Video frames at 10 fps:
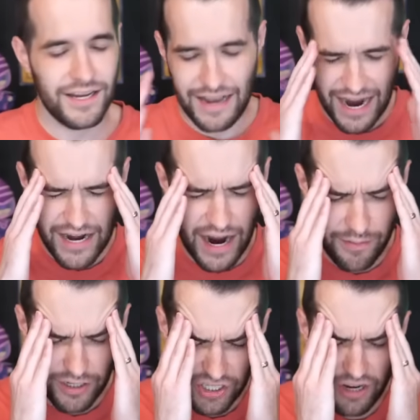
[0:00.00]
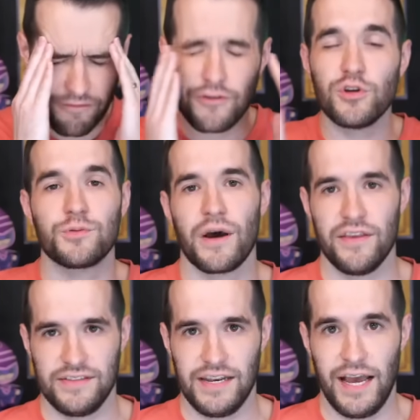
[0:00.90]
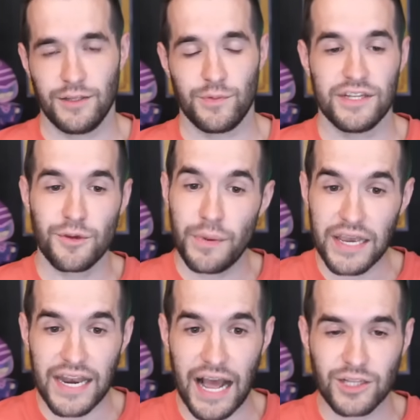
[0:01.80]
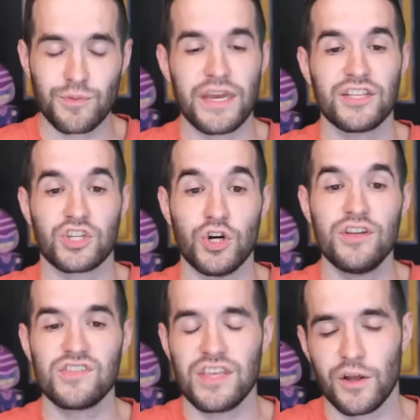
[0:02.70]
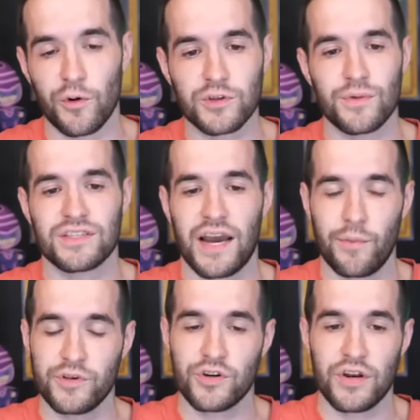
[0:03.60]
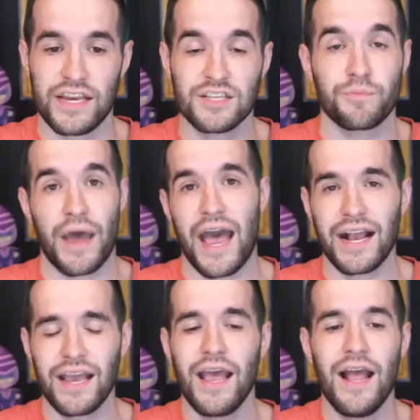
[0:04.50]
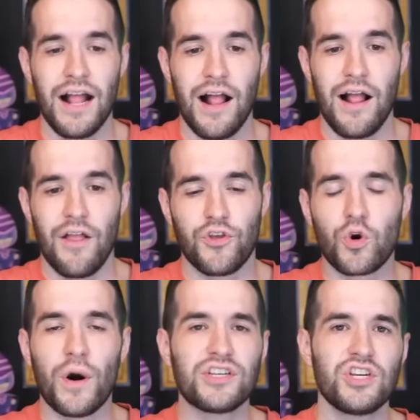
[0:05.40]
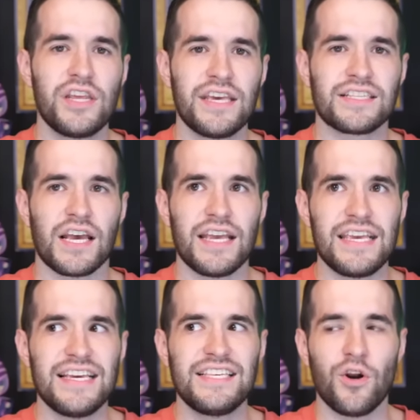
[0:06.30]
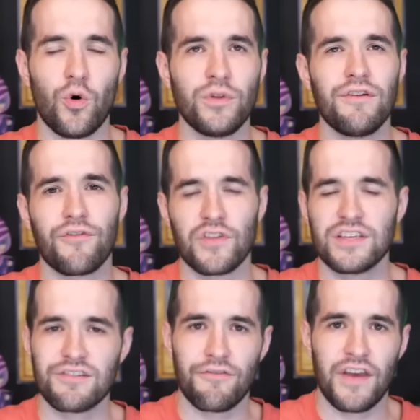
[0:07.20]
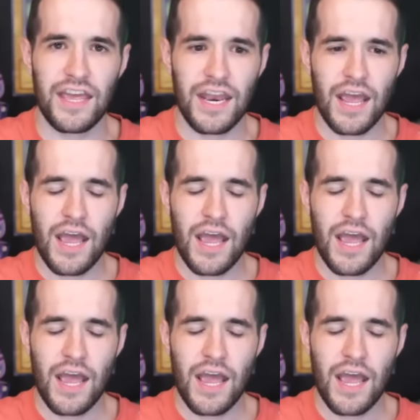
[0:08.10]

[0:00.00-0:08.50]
I'm just confused by this announcement. It's a big announcement. It's good to see the Ultimate Time Wizard is back. The question is it only for this event?